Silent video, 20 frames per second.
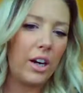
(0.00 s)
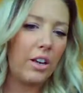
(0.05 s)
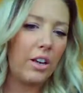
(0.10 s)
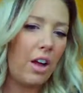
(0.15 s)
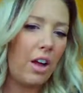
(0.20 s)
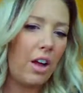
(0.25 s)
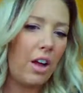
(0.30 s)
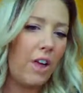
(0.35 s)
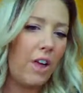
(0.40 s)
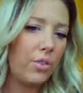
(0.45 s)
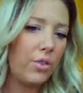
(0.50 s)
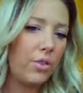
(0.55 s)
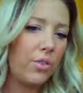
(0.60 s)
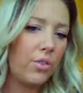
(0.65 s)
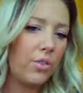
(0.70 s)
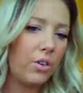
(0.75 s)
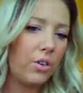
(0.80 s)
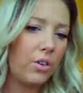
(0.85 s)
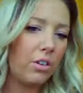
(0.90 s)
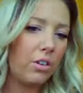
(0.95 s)
I'll have to
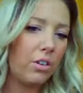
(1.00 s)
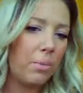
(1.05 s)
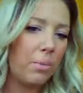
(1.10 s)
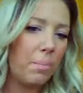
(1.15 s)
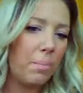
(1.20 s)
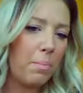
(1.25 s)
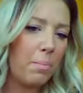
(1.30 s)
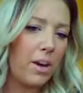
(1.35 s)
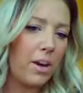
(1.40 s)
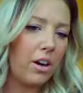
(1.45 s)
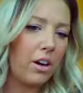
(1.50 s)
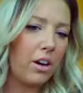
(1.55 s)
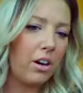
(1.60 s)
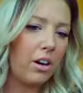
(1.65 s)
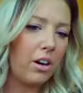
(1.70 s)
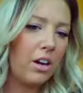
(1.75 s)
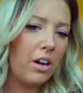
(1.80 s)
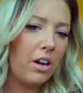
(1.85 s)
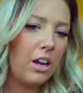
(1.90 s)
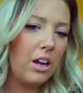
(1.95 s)
review it a little bit
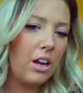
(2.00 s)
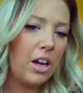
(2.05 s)
better